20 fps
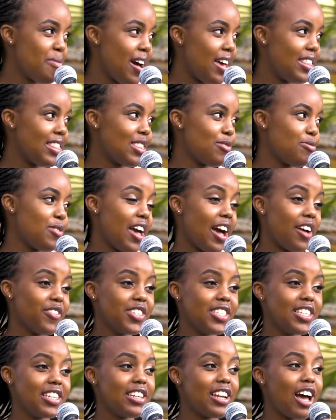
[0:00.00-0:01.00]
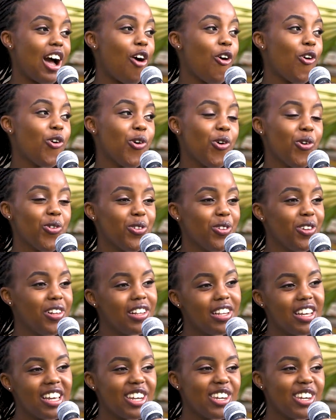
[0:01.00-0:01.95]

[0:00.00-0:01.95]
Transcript: month. We have seen a whole